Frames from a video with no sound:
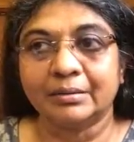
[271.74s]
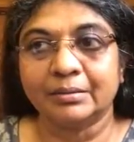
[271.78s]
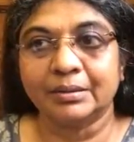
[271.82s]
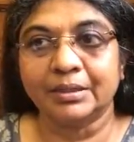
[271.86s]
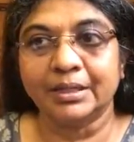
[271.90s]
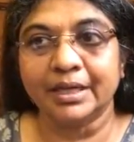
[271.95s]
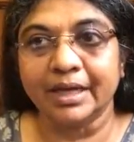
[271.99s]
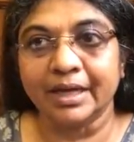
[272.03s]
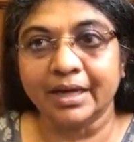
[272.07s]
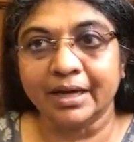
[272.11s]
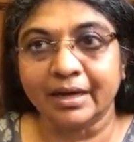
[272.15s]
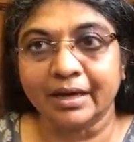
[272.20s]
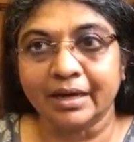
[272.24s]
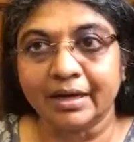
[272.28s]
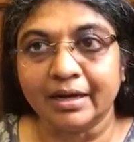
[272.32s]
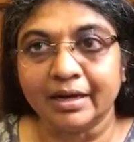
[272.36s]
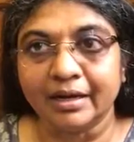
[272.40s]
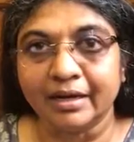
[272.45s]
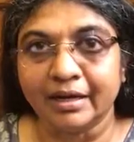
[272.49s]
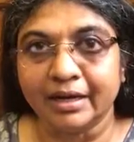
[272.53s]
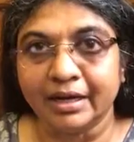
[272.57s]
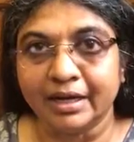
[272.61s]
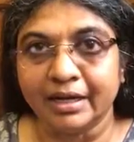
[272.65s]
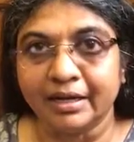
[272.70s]
they are
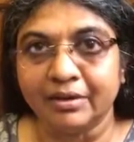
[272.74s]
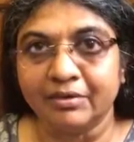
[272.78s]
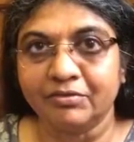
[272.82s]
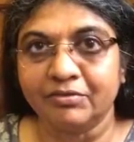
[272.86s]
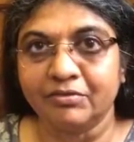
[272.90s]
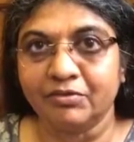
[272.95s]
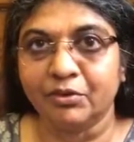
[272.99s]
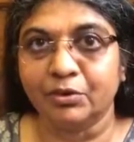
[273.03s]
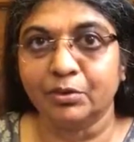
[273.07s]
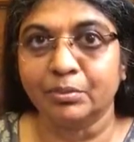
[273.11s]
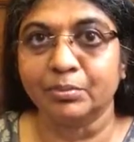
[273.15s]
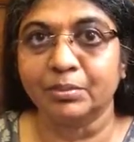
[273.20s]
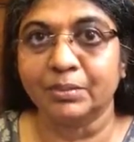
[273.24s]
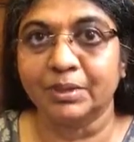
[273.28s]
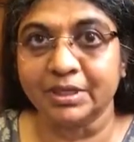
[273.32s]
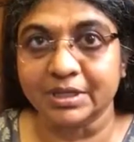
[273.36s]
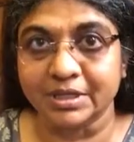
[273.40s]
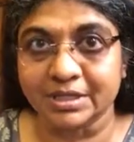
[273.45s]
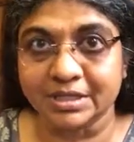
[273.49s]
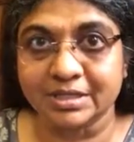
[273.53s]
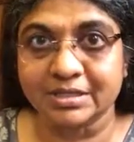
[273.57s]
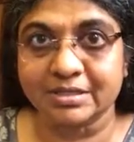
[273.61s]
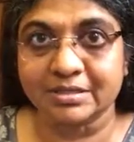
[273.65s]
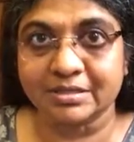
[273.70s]
learning from
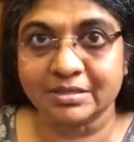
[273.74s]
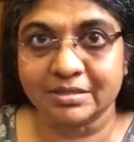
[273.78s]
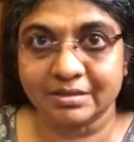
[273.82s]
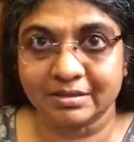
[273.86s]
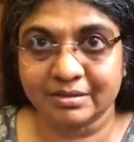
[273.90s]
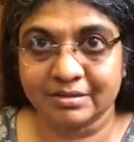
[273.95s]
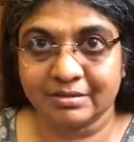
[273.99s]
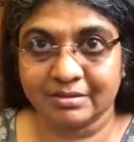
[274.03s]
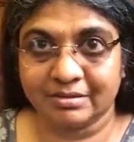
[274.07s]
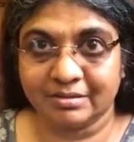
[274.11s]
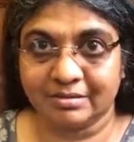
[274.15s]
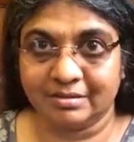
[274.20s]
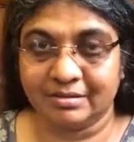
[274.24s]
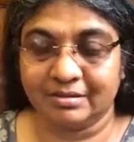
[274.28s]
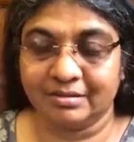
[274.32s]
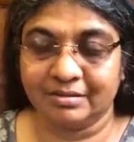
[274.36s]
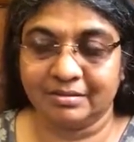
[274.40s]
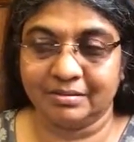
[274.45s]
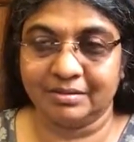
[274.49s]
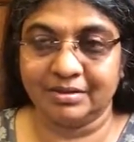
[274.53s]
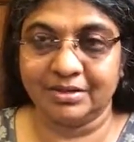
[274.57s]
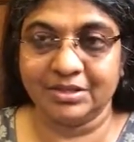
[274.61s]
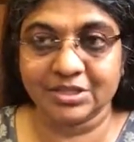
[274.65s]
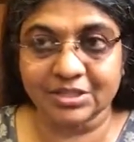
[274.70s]
this
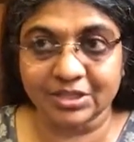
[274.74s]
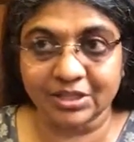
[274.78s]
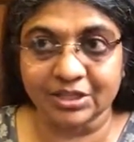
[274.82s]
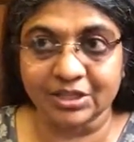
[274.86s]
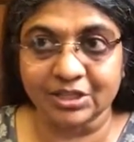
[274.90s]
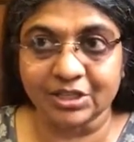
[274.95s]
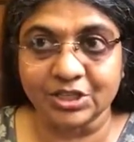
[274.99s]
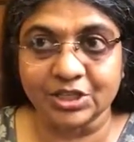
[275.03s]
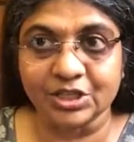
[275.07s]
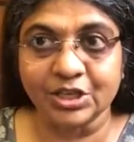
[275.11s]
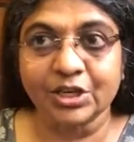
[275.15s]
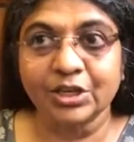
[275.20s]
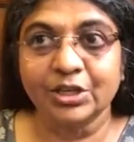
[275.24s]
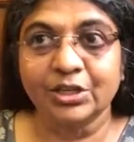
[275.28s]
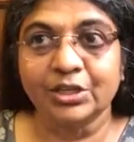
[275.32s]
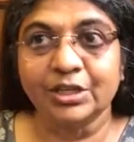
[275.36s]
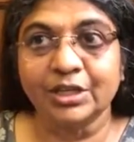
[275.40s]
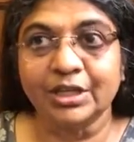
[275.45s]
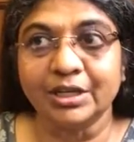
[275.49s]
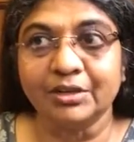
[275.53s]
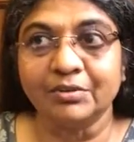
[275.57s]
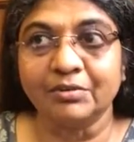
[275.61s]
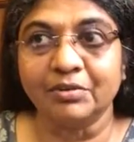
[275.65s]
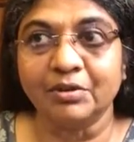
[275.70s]
research,
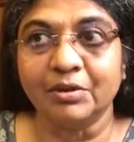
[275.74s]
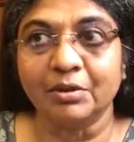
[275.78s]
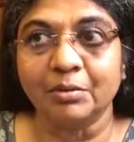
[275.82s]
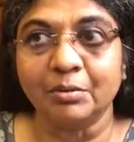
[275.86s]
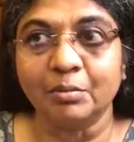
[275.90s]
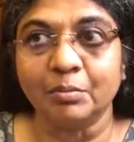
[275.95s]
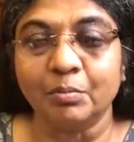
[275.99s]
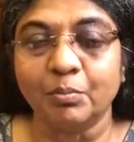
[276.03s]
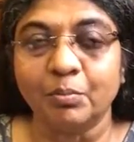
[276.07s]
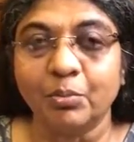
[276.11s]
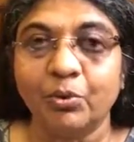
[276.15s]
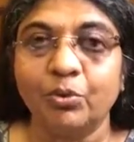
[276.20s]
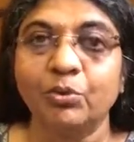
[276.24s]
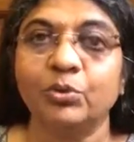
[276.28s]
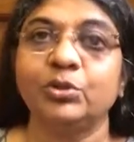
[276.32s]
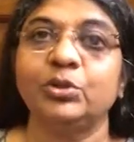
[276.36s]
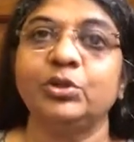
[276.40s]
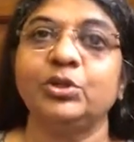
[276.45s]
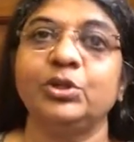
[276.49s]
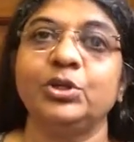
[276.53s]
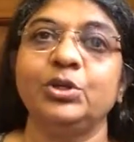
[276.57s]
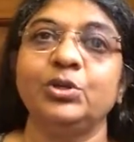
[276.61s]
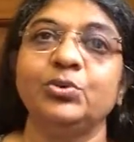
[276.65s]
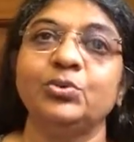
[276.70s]
they will
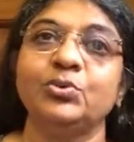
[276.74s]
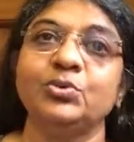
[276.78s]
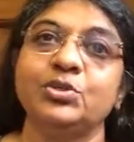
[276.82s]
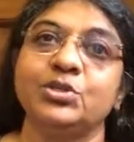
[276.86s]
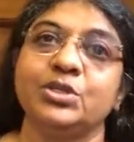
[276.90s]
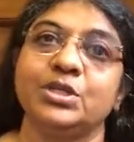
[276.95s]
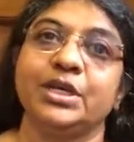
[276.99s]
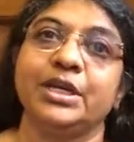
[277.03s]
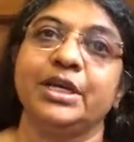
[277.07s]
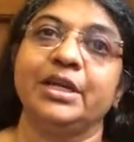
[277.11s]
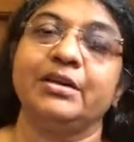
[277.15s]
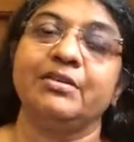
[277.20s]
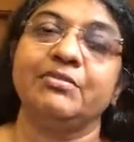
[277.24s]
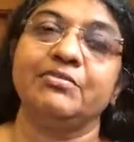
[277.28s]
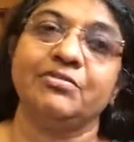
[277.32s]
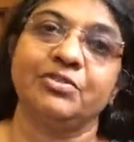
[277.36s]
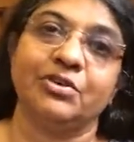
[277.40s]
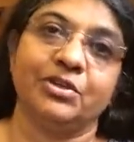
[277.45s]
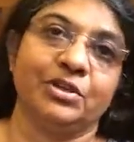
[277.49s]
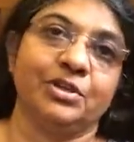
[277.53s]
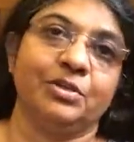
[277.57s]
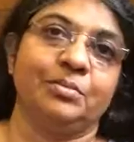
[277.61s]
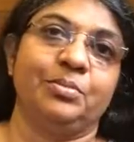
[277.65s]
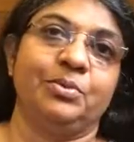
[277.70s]
both use in
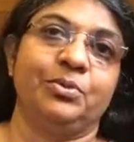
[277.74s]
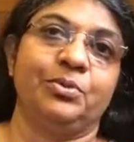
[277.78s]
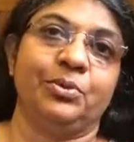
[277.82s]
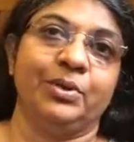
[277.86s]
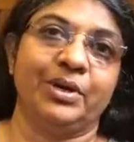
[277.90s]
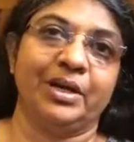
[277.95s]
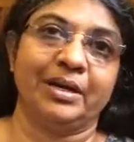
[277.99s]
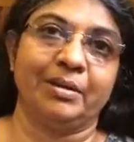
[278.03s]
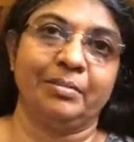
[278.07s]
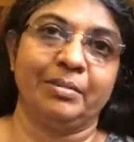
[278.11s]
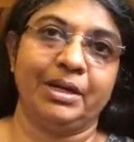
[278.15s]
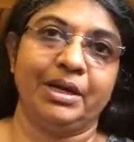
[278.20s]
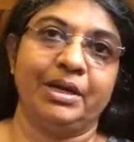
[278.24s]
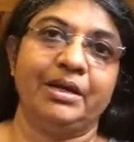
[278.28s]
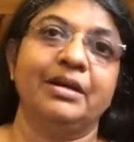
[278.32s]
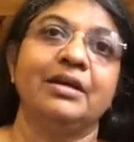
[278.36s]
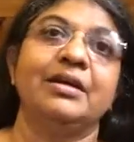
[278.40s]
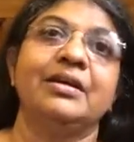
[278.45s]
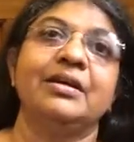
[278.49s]
further programming.